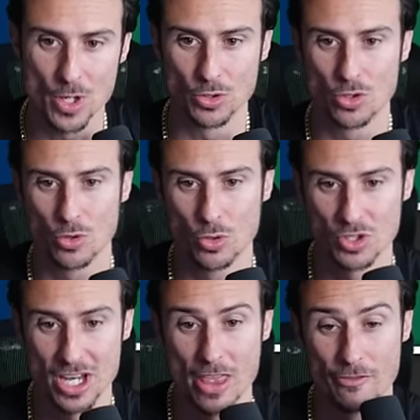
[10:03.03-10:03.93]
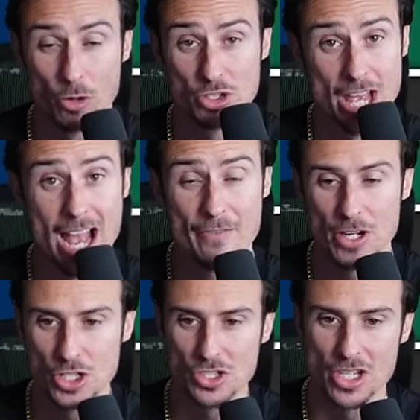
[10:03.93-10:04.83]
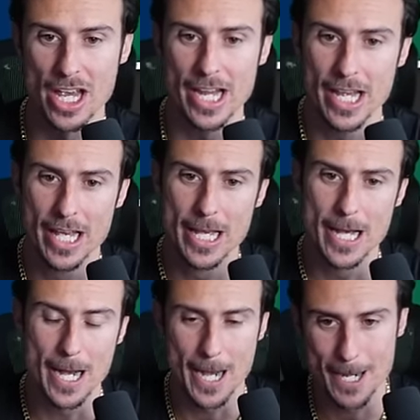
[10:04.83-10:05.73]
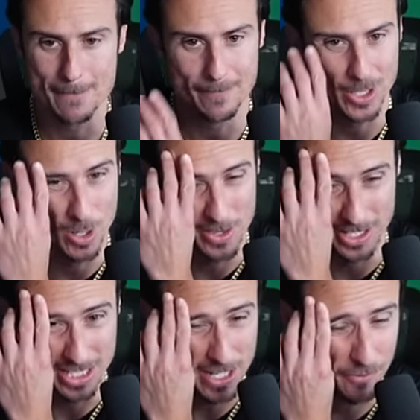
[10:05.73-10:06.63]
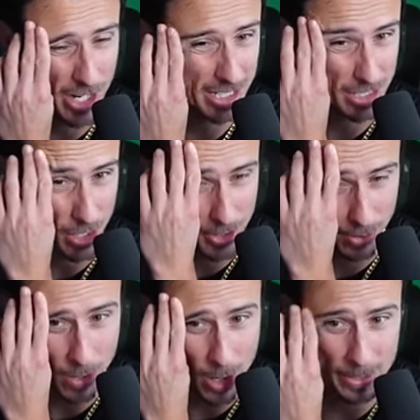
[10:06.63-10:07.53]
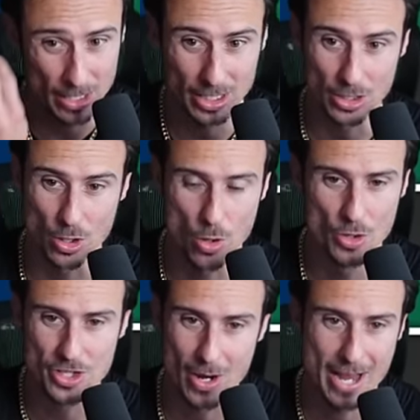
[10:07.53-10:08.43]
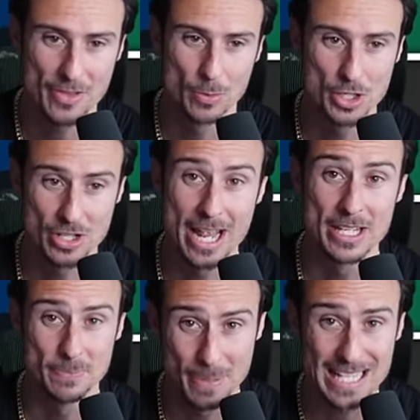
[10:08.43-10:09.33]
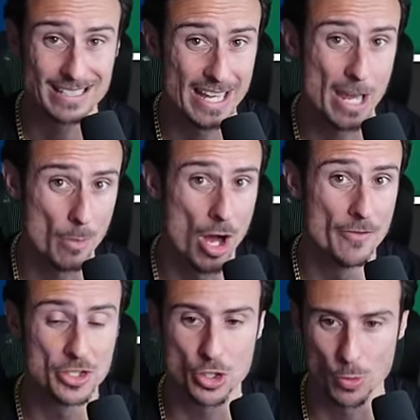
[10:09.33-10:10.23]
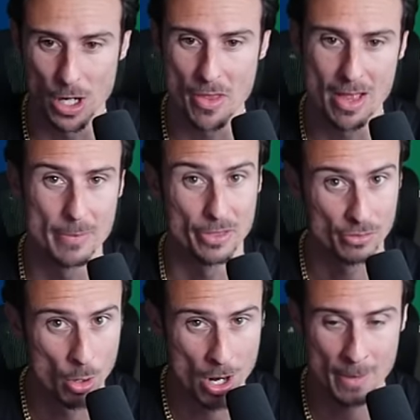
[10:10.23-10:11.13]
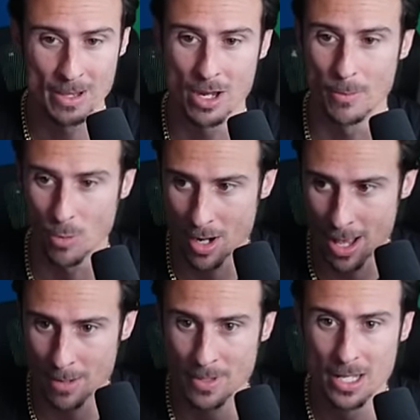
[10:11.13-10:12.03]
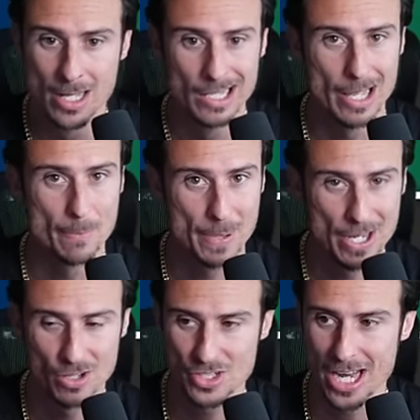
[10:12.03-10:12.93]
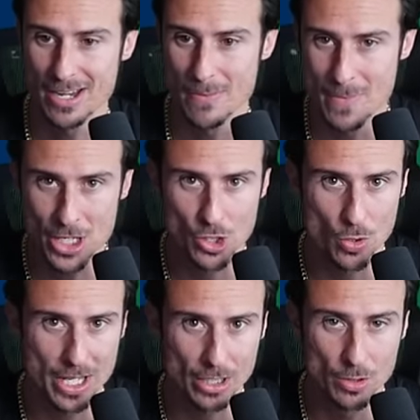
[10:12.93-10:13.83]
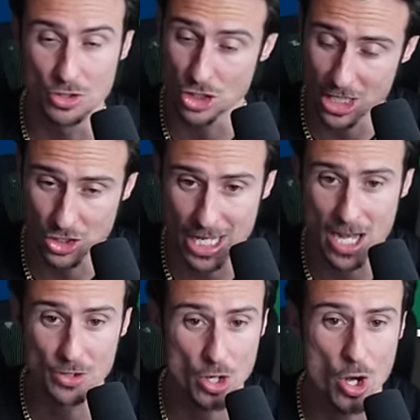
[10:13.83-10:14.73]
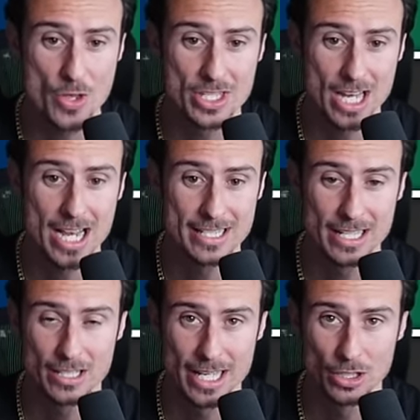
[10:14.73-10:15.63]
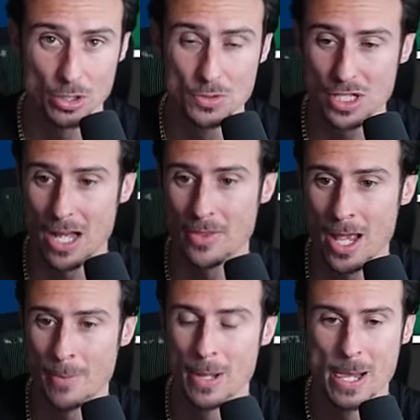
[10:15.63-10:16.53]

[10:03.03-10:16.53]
know t- towards the end of the first half, I should say. Um, you know, and the defense is underwhelming. They let the Colts, you know, Anthony Richardson had his best game of his career. They let him throw on him. They let him run on him. Let Pierce, A.D. Mitchell get loose. Josh Downs, all these guys get get loose on them